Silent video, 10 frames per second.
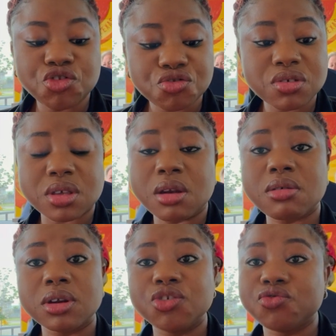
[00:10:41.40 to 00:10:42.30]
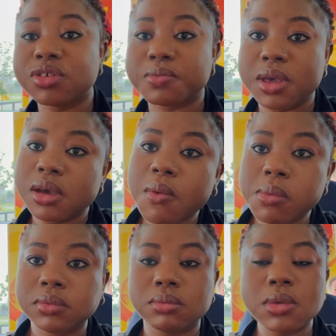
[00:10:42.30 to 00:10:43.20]
juice, and look at the juice big.
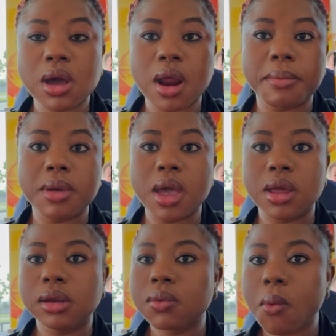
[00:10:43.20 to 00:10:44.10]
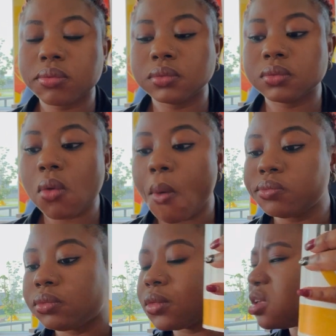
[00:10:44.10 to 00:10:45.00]
Bigger than my head.
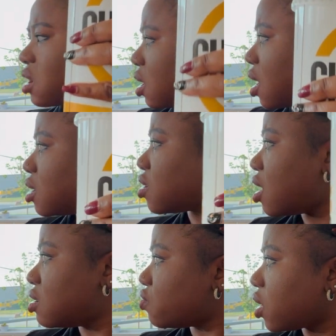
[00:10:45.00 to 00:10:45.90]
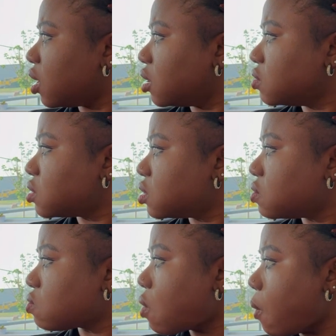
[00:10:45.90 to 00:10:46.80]
Is that large or is it regular juice?
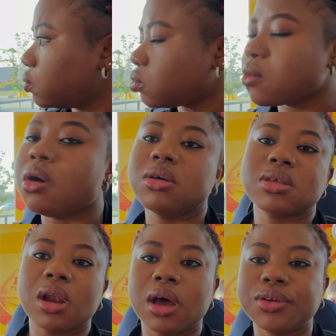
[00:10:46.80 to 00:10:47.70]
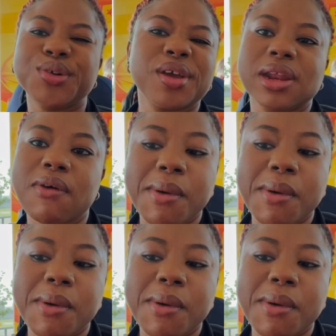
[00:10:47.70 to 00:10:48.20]
Oh, it's a large. Okay, never